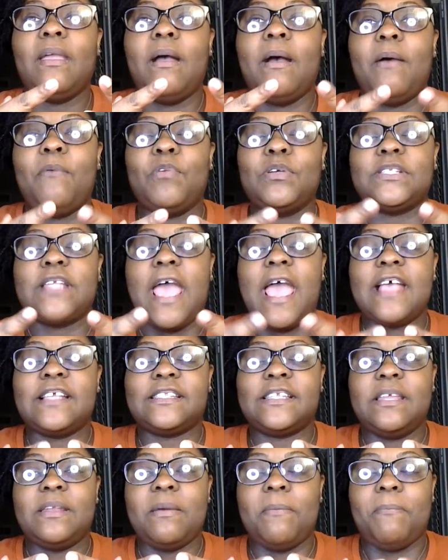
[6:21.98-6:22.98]
was
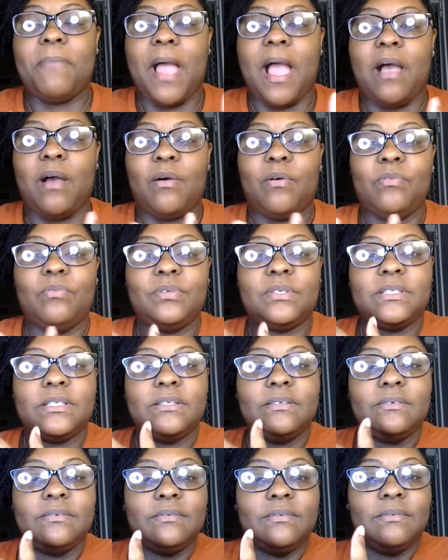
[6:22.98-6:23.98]
asking about
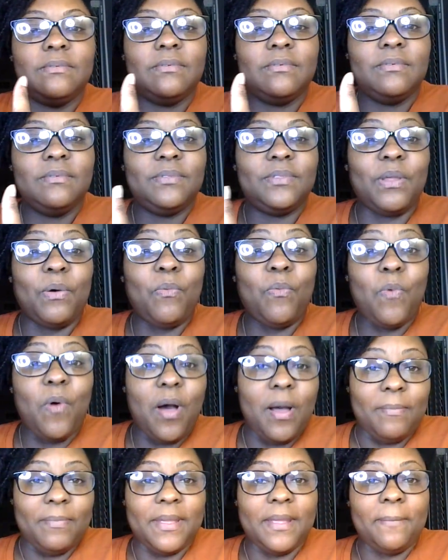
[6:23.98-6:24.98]
the
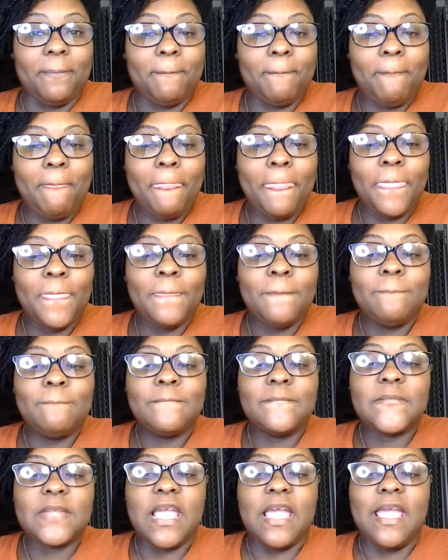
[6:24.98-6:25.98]
woman.
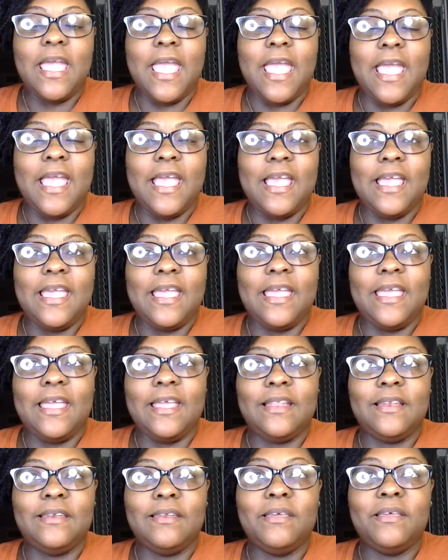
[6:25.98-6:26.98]

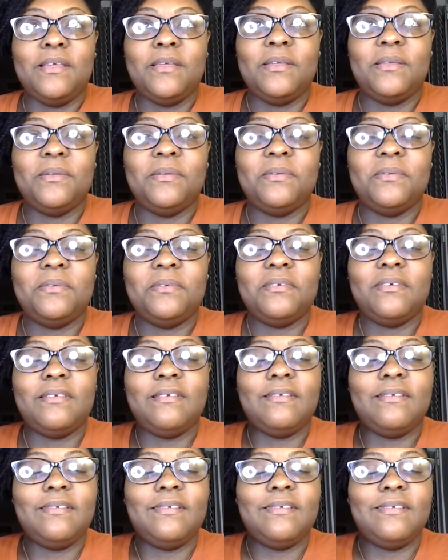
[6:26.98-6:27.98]
And
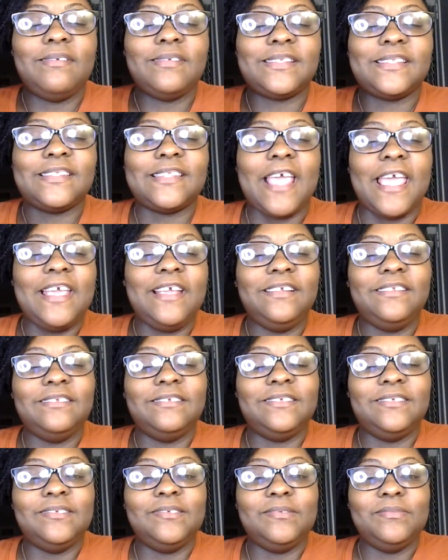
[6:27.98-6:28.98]
Saint
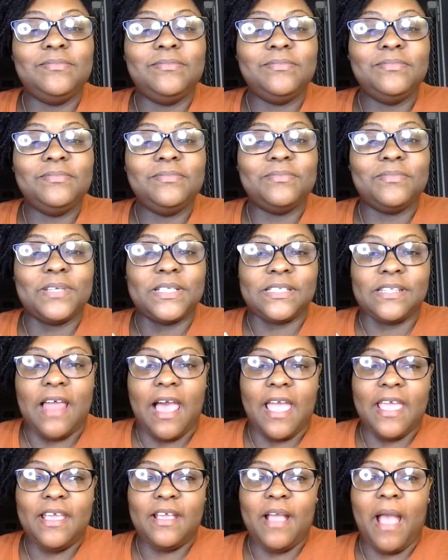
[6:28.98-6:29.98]
was
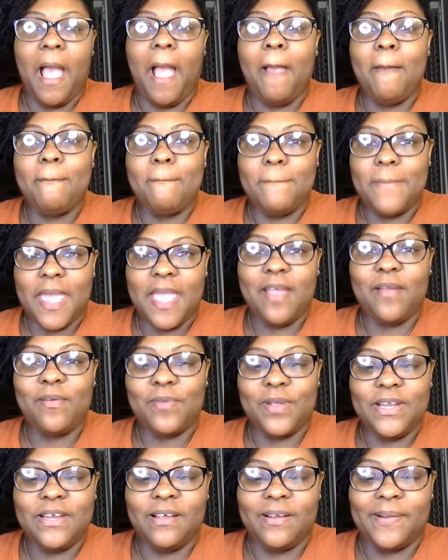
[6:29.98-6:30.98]
like, I
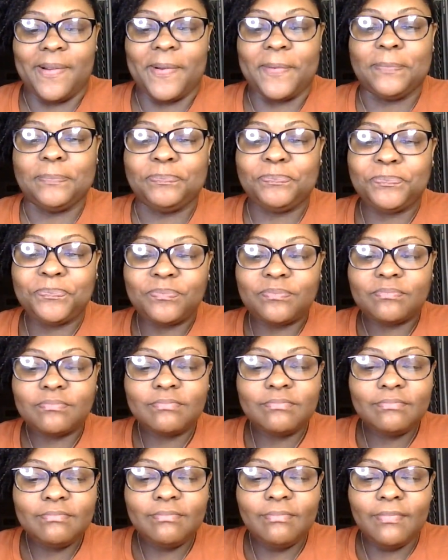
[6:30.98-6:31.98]
married her.
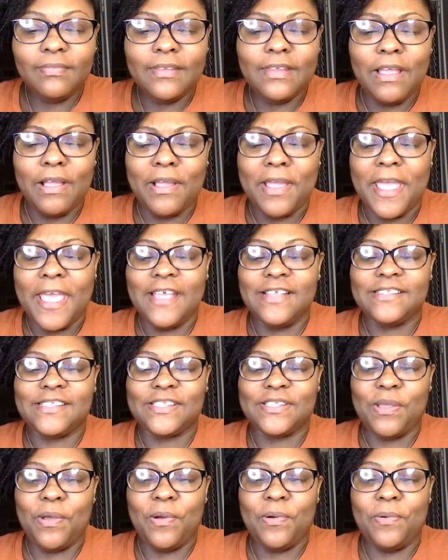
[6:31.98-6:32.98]
And
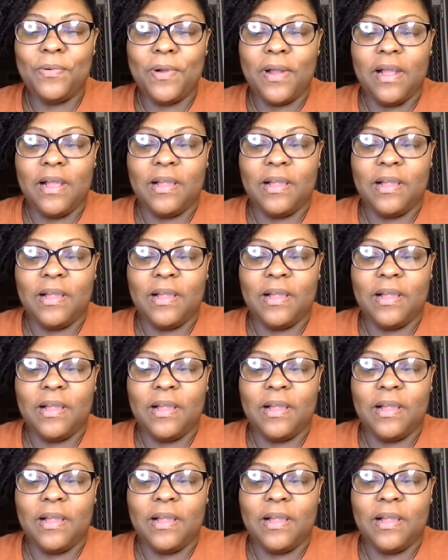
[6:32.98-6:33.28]
so